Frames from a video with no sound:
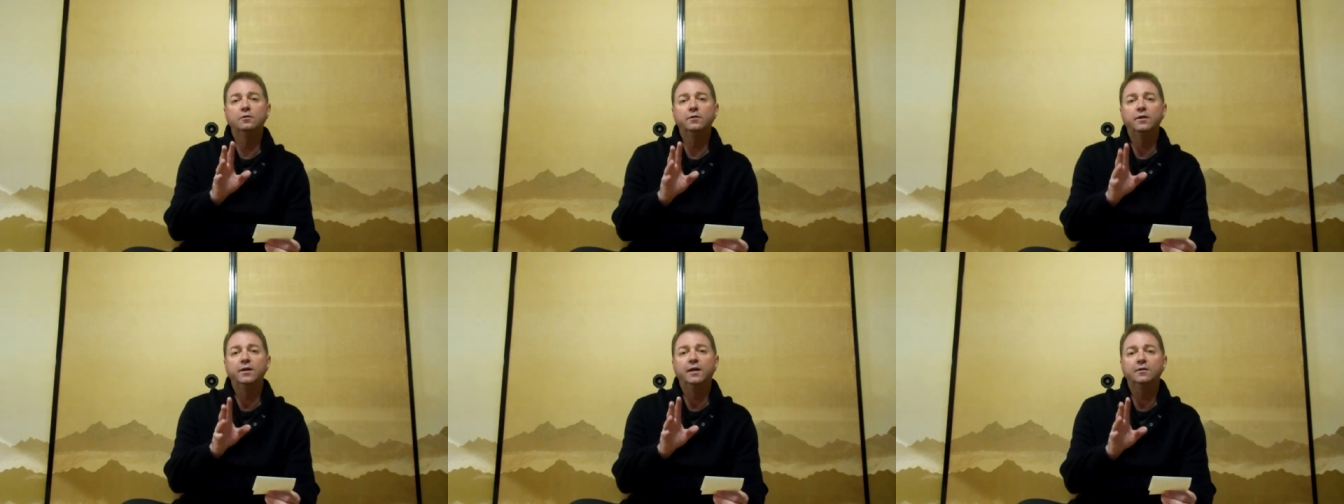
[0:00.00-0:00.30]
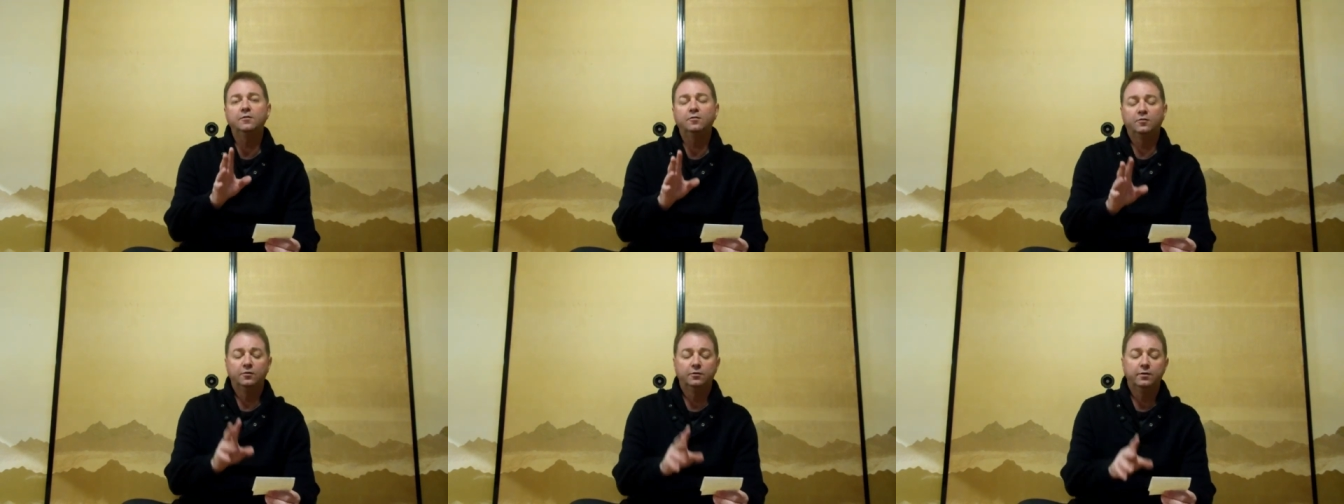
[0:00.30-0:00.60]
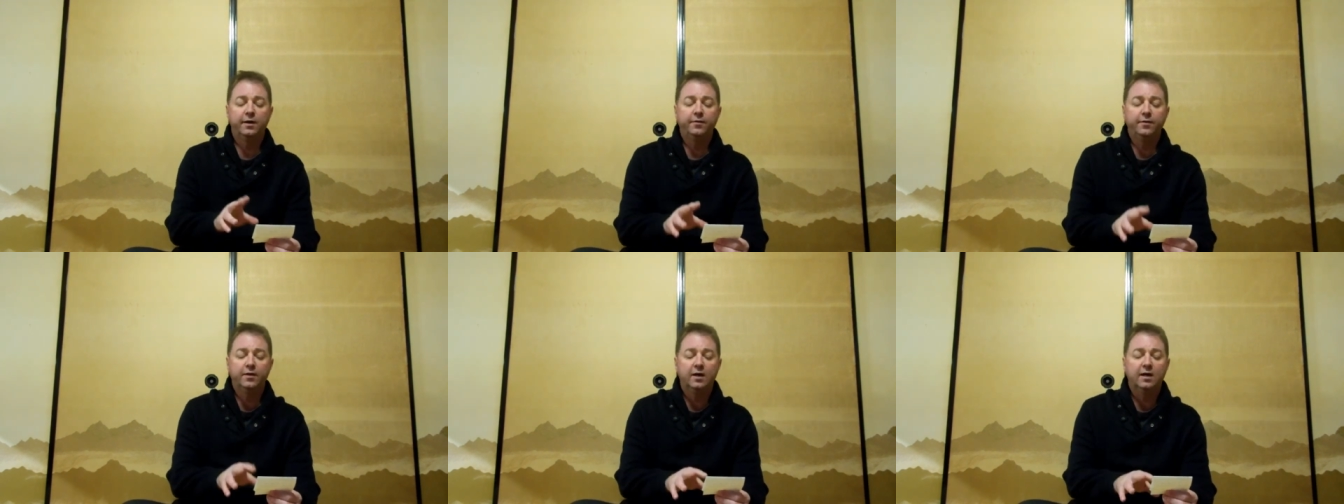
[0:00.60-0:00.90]
the next two
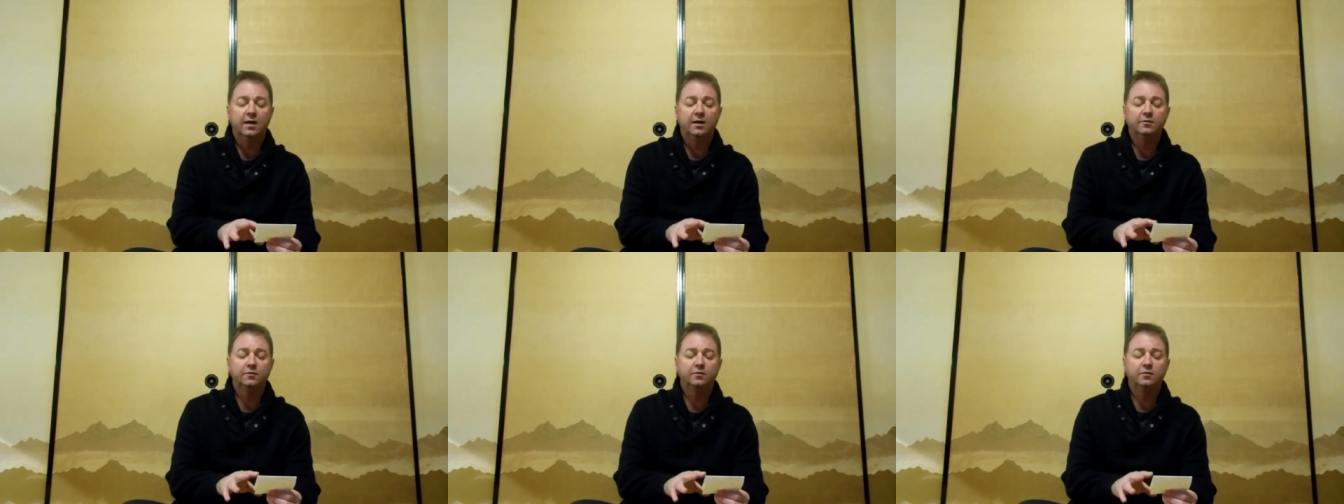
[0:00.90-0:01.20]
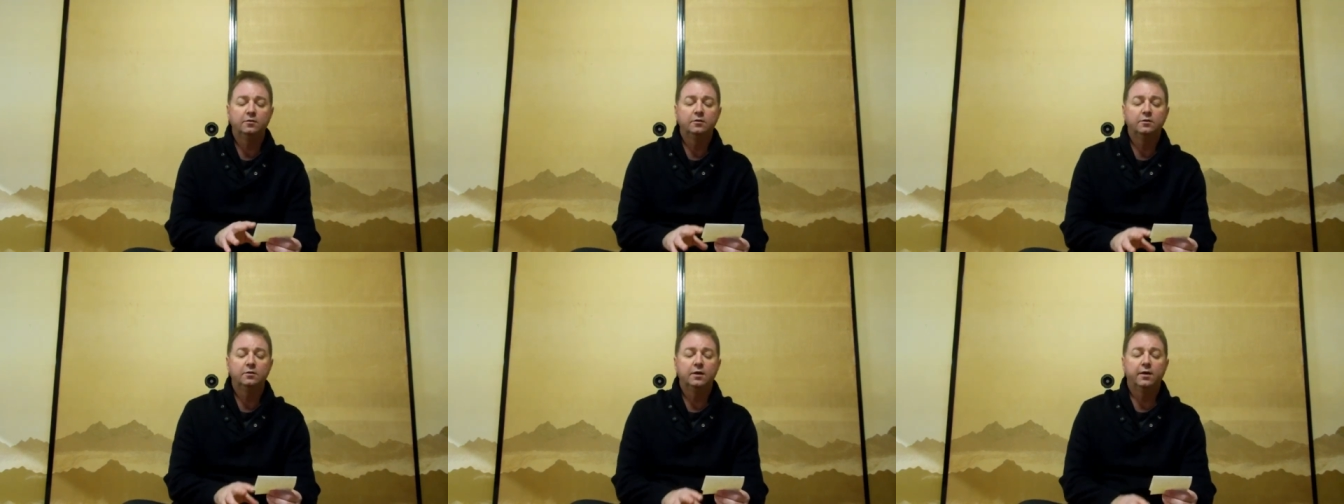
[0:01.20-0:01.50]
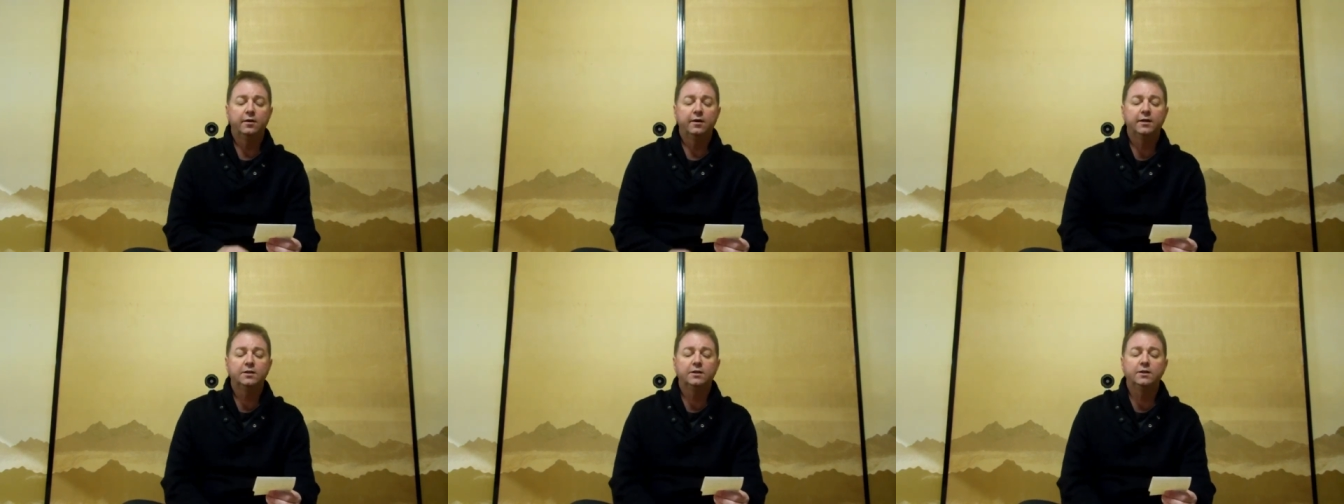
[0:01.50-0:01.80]
and the last two
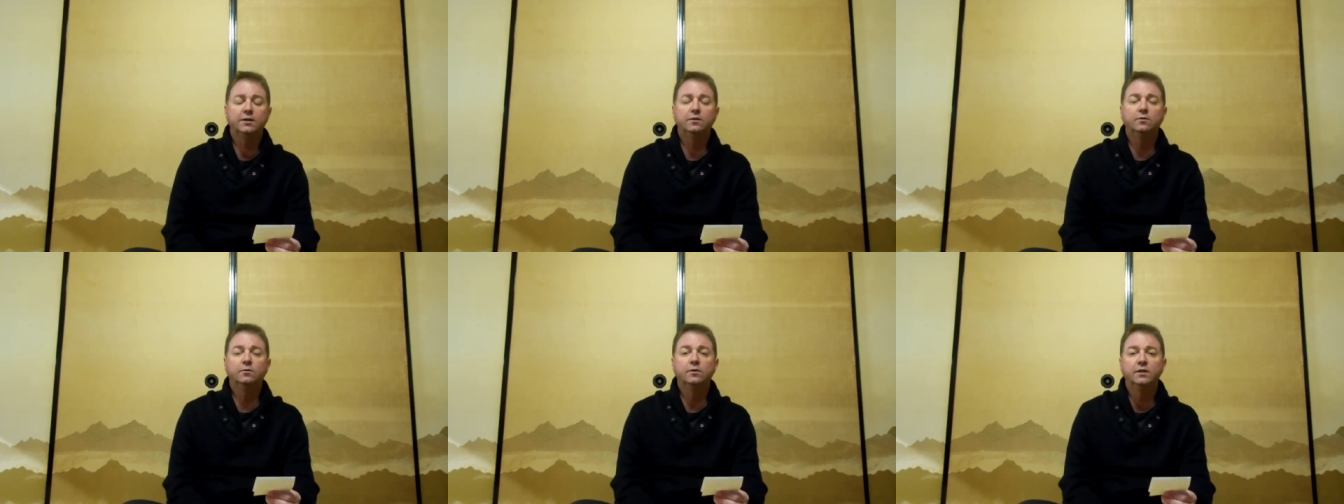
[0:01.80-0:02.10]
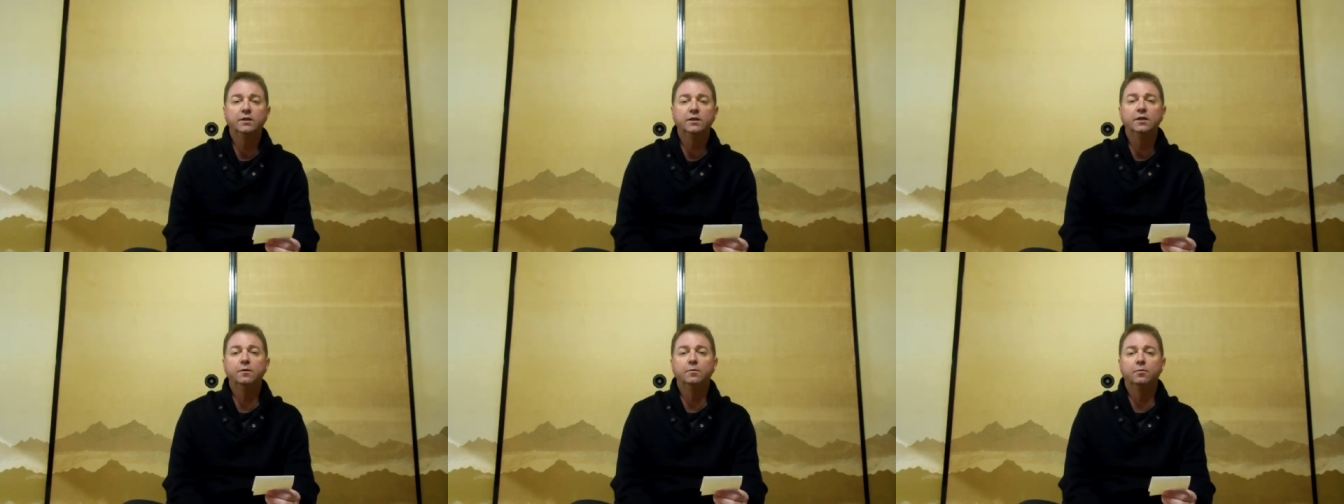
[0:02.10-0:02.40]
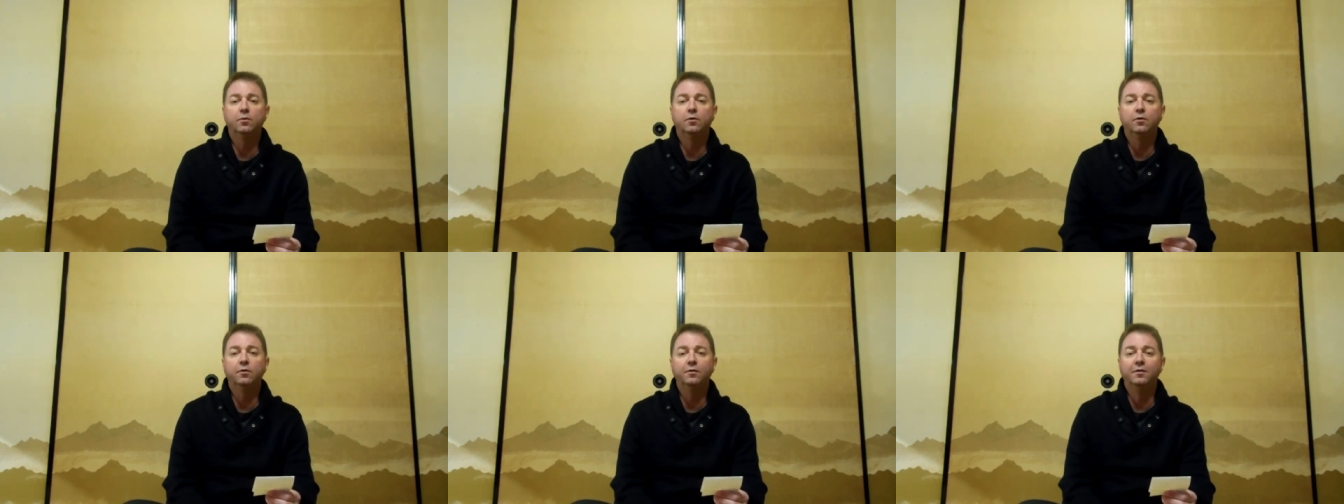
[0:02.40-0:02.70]
are actually really
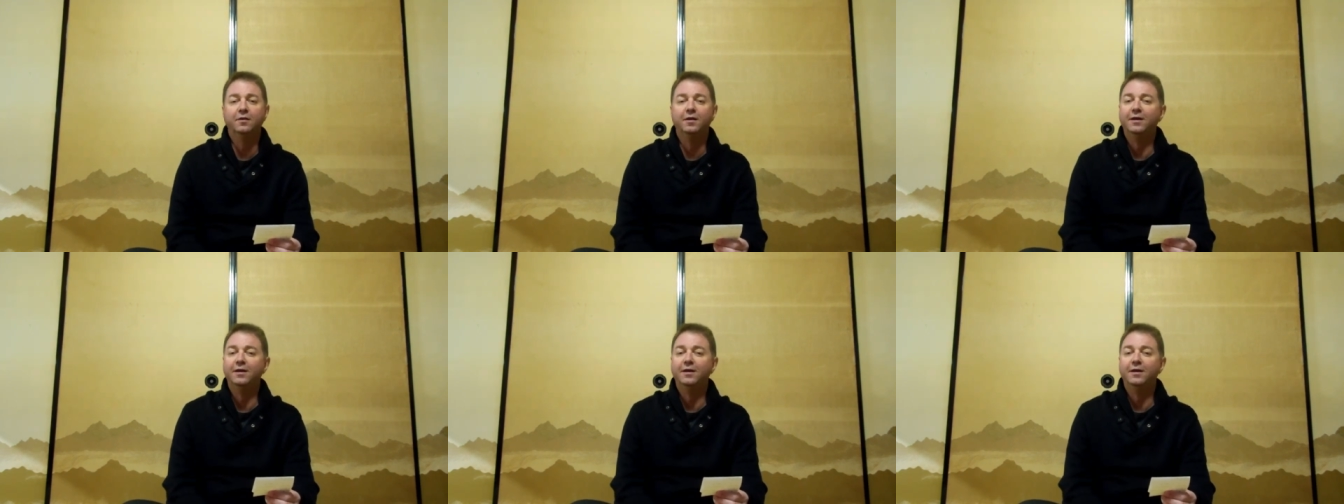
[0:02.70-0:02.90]
important,